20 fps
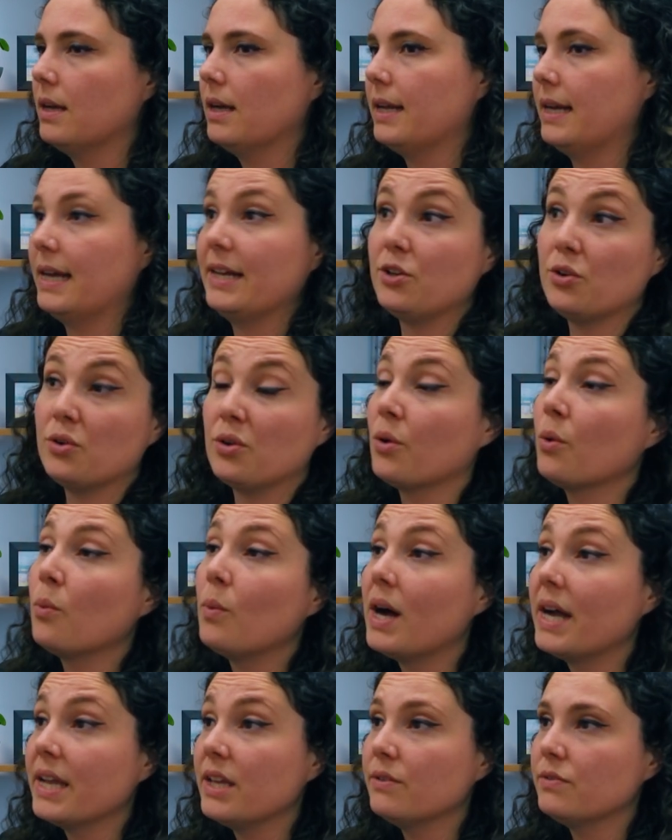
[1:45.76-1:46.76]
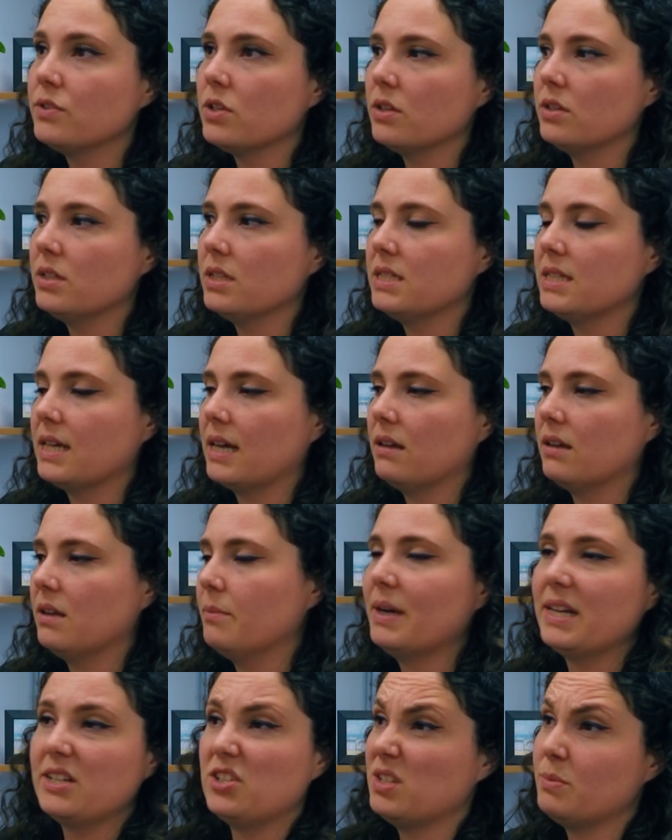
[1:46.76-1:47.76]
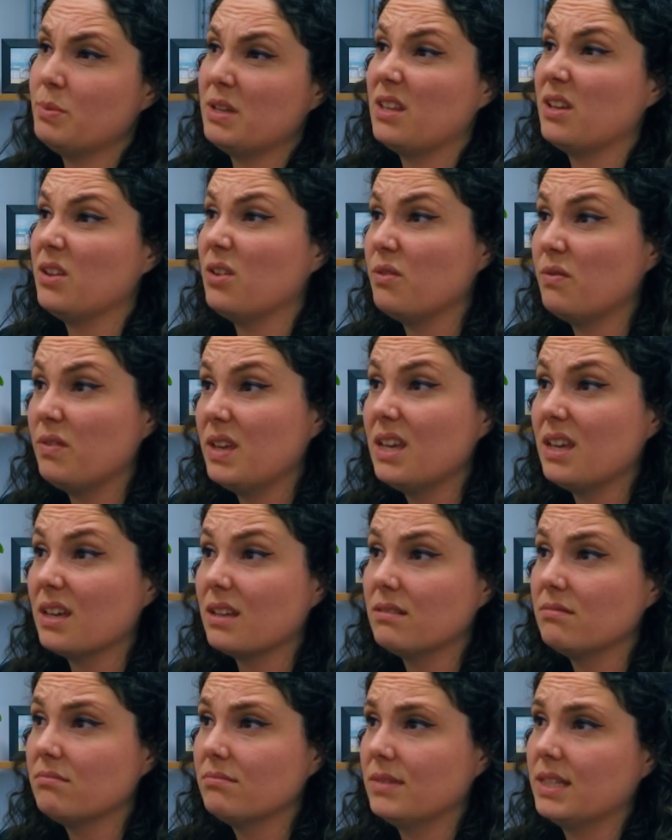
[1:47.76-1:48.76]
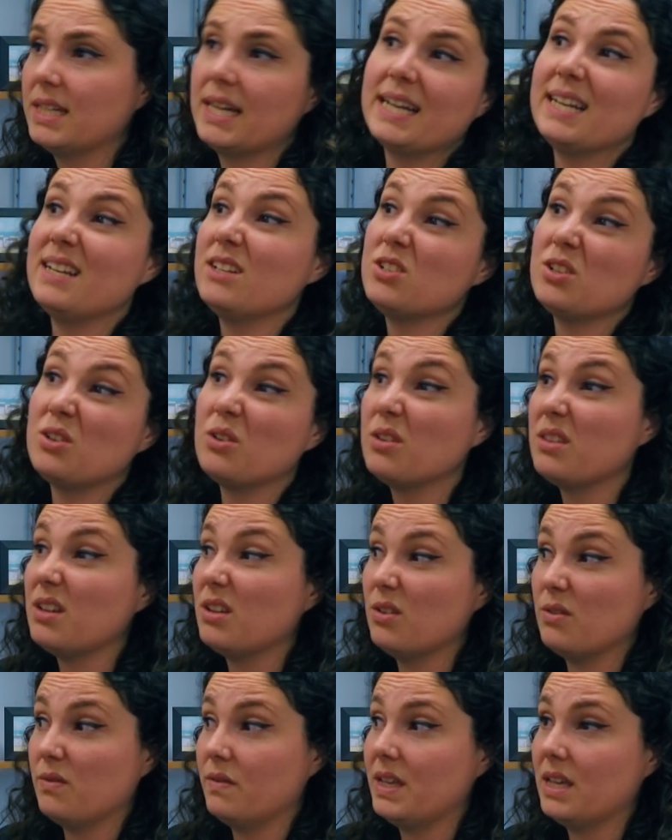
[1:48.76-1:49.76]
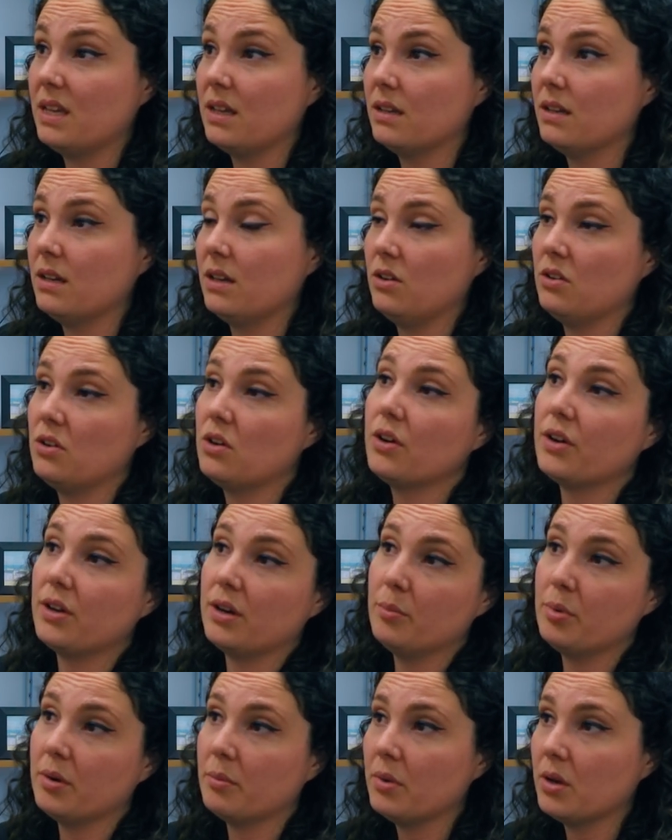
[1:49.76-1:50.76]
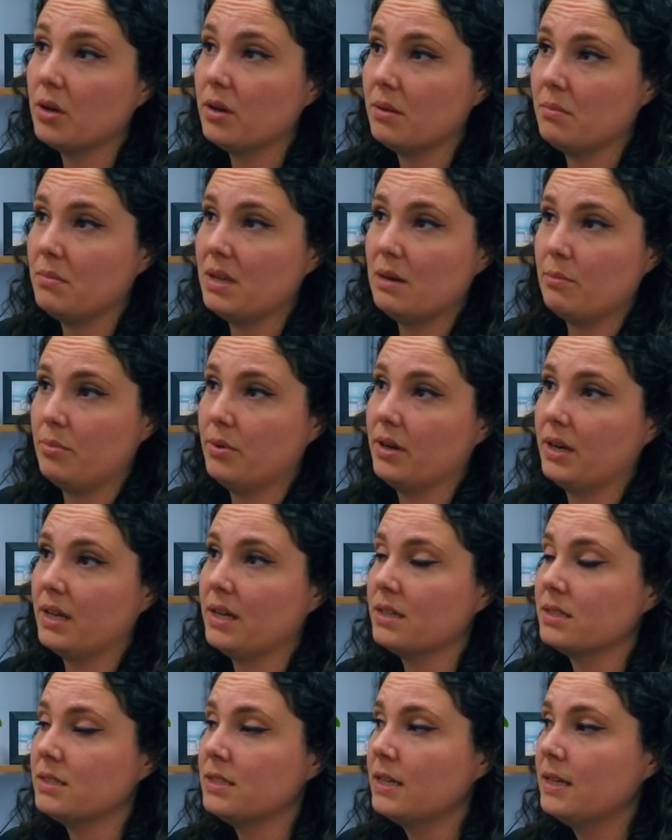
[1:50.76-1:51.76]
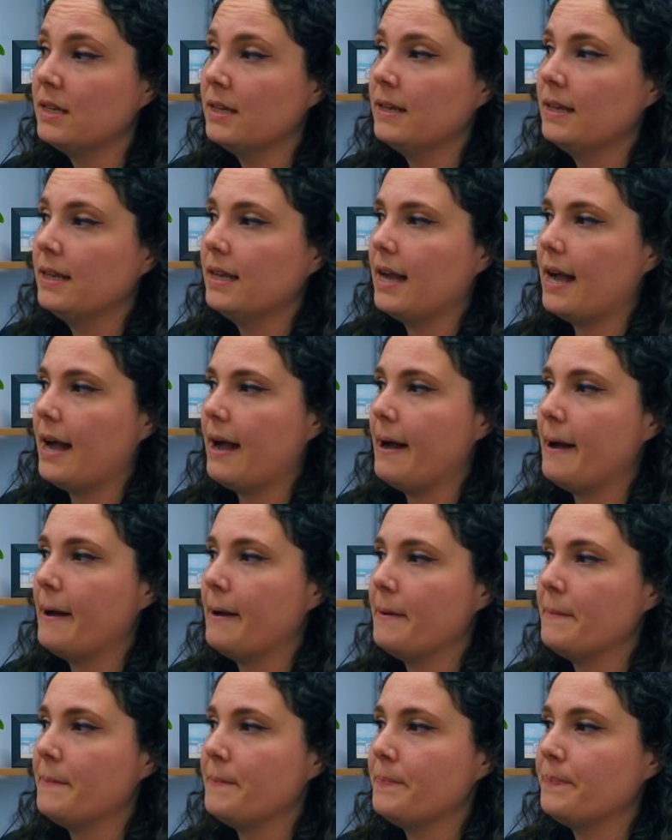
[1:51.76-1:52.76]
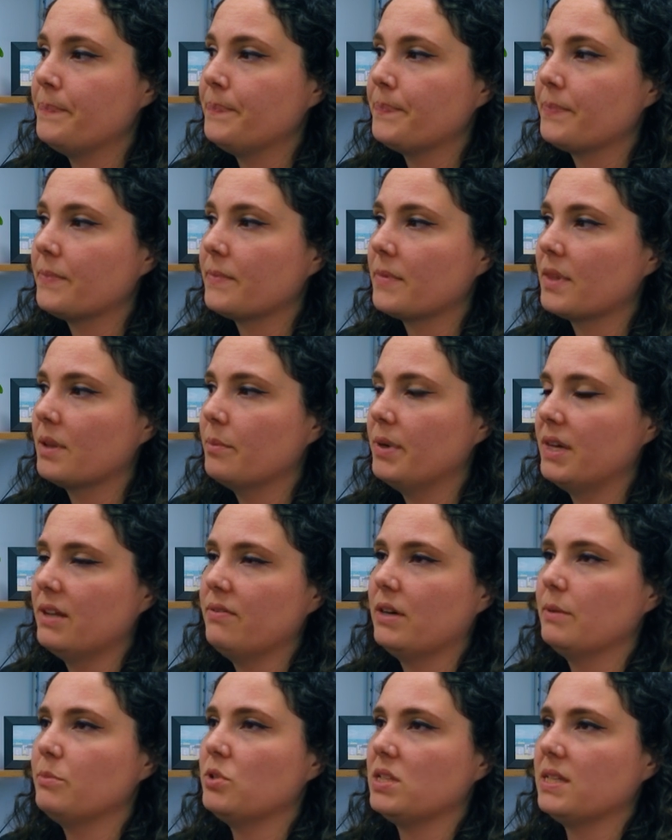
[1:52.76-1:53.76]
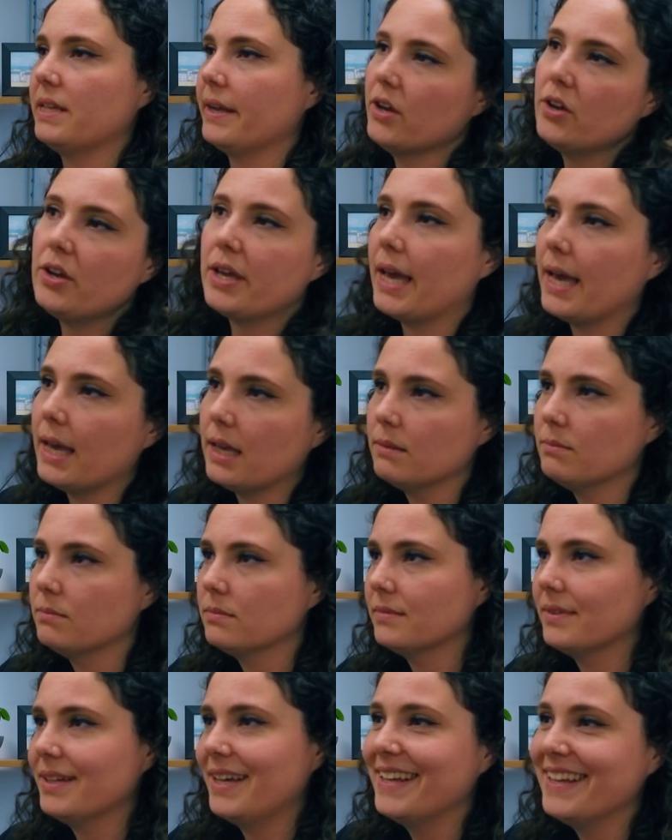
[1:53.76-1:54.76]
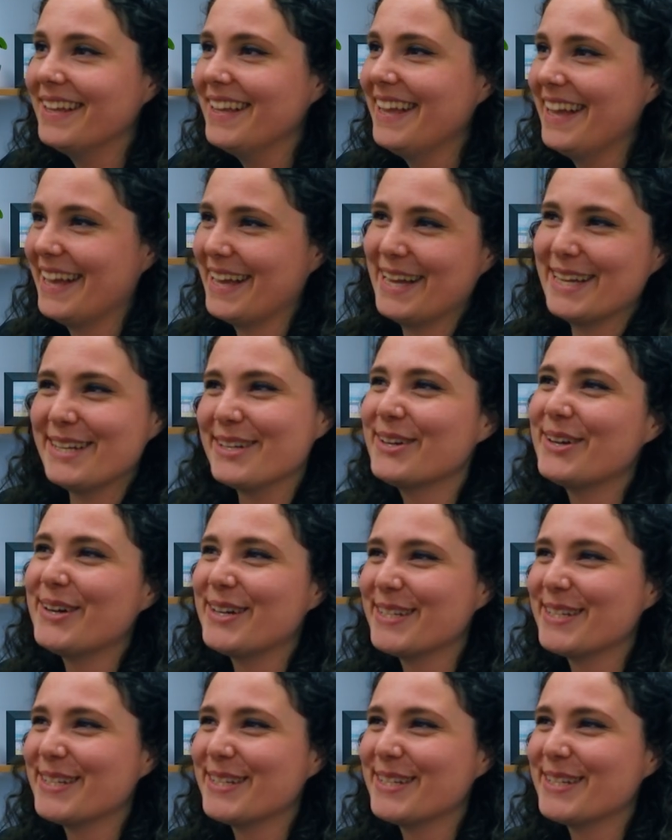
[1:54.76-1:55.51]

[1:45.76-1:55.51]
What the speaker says: and I don't know why you've turned it down. It might just be that you're vegan and I need to know that you're vegan and you're not going to promote a meat product. But if I'm just like, okay, I don't